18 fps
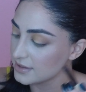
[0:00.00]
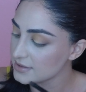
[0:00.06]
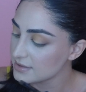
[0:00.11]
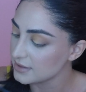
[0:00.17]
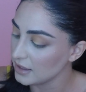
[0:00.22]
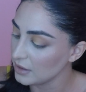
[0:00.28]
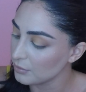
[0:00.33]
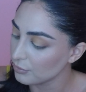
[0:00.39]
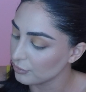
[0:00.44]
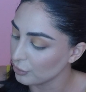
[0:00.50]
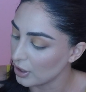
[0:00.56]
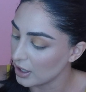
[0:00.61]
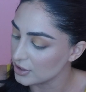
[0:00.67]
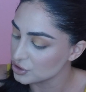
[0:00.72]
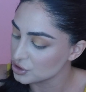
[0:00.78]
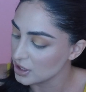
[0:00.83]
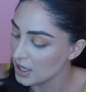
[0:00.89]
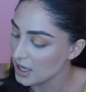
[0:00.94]
same brush
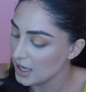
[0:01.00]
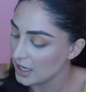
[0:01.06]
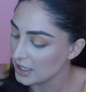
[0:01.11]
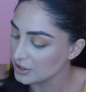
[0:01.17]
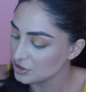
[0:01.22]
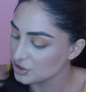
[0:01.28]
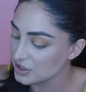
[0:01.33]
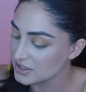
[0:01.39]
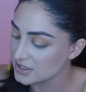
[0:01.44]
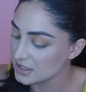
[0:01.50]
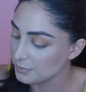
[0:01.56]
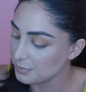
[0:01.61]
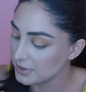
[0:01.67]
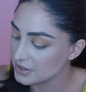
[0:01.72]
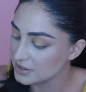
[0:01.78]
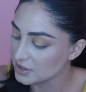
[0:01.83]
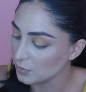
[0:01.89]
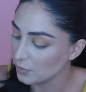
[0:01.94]
and just dip
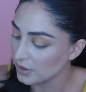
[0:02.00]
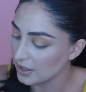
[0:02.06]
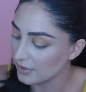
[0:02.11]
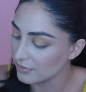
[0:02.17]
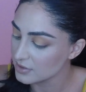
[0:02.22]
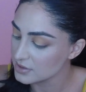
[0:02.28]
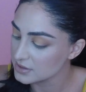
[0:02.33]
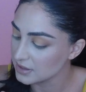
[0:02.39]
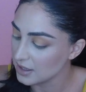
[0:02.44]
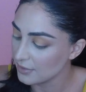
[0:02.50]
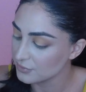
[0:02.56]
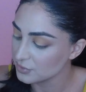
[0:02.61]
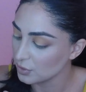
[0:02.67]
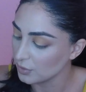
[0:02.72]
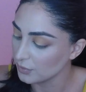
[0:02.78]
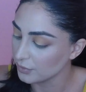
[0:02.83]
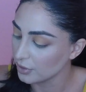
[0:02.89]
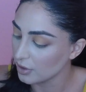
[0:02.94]
into whatever's left
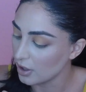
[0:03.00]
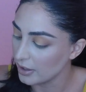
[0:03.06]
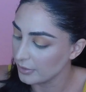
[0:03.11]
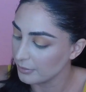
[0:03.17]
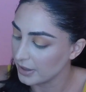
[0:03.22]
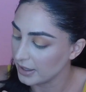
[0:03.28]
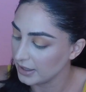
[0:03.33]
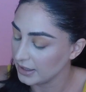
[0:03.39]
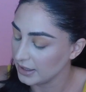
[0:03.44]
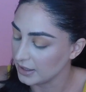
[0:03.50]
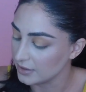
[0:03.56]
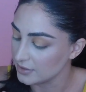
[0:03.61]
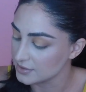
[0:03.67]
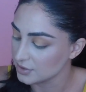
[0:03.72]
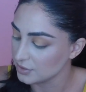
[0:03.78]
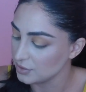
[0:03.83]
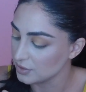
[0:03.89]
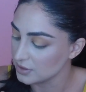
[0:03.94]
over on my hand. So
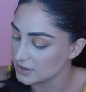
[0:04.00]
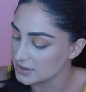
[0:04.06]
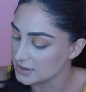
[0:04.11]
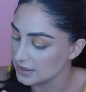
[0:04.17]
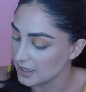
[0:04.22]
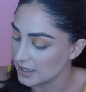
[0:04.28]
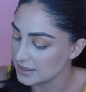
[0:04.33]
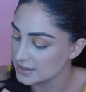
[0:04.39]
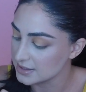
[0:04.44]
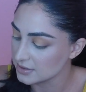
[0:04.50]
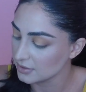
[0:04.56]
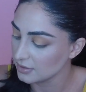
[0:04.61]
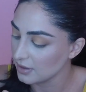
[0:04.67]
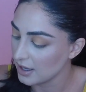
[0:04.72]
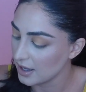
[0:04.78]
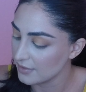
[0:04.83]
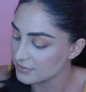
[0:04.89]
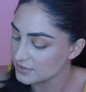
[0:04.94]
you can see I still
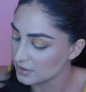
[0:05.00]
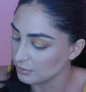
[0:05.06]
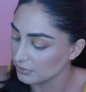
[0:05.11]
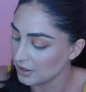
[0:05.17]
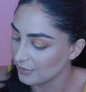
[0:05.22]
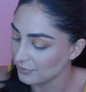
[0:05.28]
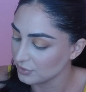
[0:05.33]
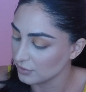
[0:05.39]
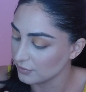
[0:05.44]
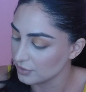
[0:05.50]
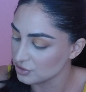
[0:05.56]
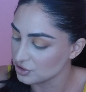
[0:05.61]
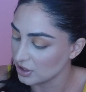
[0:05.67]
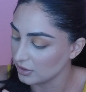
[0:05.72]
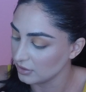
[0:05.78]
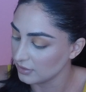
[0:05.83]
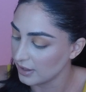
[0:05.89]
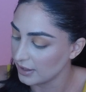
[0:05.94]
have some leftover gel
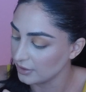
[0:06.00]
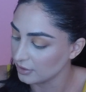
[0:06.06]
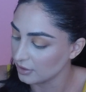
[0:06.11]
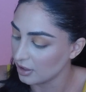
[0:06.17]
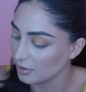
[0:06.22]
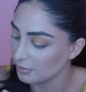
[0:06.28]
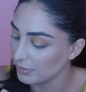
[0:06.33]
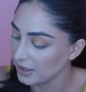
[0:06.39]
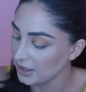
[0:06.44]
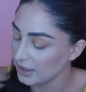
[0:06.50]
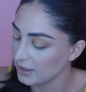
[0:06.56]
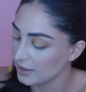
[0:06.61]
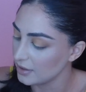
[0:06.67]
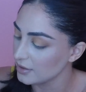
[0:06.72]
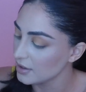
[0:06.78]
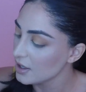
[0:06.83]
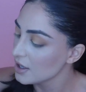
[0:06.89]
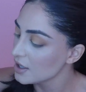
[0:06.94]
liner on my hand.
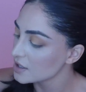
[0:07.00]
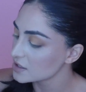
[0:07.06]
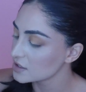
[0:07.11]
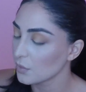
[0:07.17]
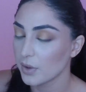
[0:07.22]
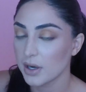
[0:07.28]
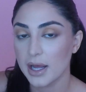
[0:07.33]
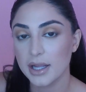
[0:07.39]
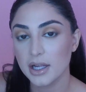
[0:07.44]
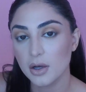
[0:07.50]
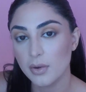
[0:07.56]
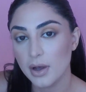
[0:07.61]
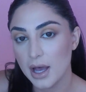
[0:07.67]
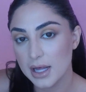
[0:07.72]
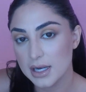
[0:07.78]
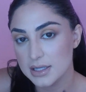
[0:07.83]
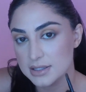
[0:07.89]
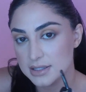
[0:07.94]
So when I go ahead
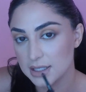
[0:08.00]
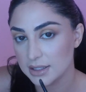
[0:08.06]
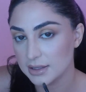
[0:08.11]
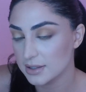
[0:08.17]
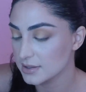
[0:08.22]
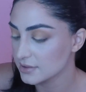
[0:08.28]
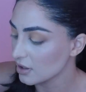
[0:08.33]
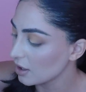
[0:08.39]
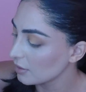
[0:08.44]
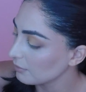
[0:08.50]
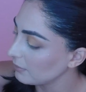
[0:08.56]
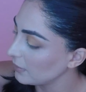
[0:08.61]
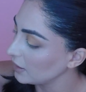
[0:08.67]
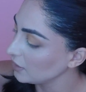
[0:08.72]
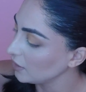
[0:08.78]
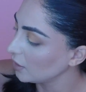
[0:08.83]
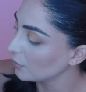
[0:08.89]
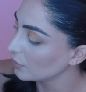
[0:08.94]
and take this on my
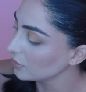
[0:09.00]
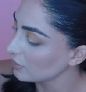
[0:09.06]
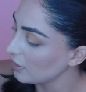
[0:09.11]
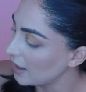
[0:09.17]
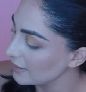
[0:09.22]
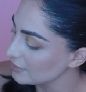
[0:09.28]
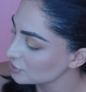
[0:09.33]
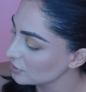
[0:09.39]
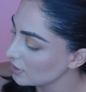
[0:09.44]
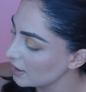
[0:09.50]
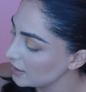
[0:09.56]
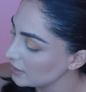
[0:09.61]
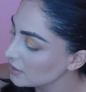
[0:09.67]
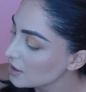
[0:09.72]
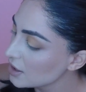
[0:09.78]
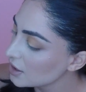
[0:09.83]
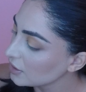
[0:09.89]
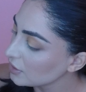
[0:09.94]
lower lash line,
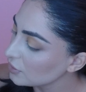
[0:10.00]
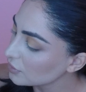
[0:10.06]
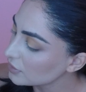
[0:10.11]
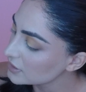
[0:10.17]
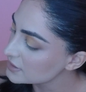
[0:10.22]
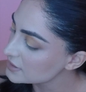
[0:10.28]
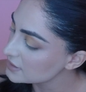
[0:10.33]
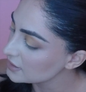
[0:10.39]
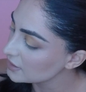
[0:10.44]
you could see